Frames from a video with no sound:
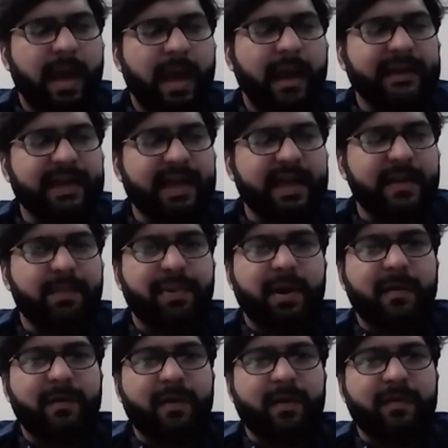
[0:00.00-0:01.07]
I think, in
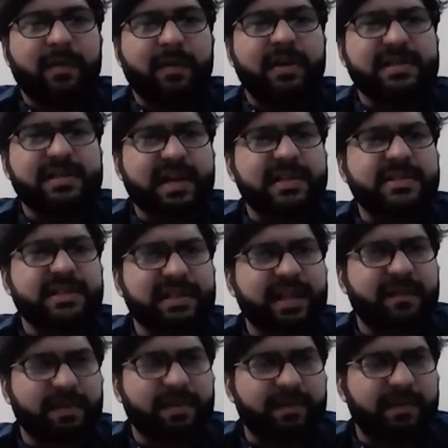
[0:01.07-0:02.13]
purview of the discussion
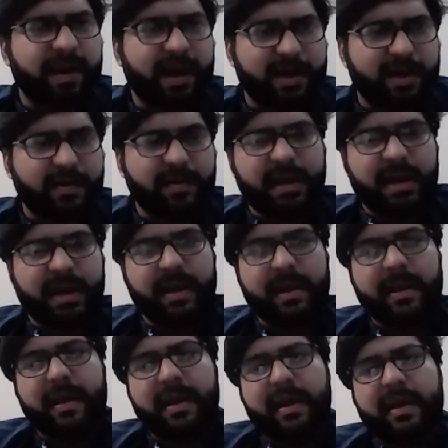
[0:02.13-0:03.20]
that we've had today,
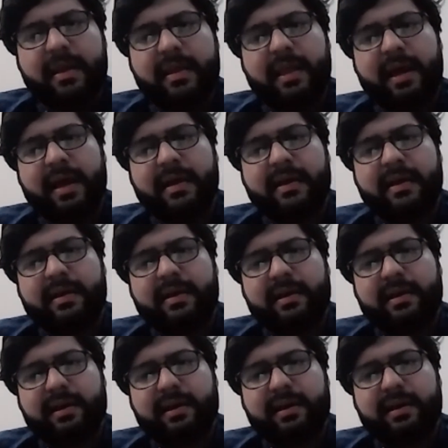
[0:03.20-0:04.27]
that
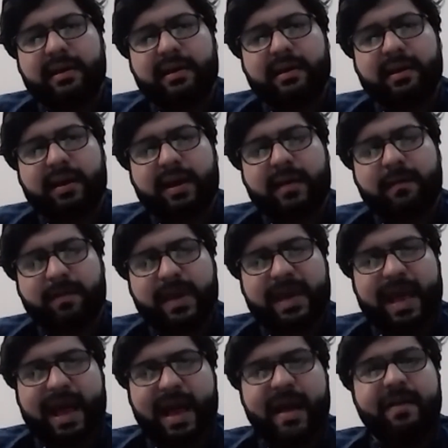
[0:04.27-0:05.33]
if we
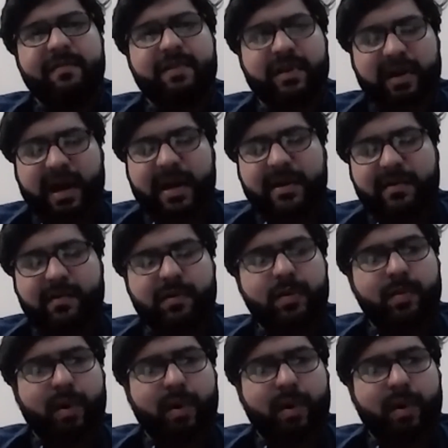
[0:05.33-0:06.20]
have the right role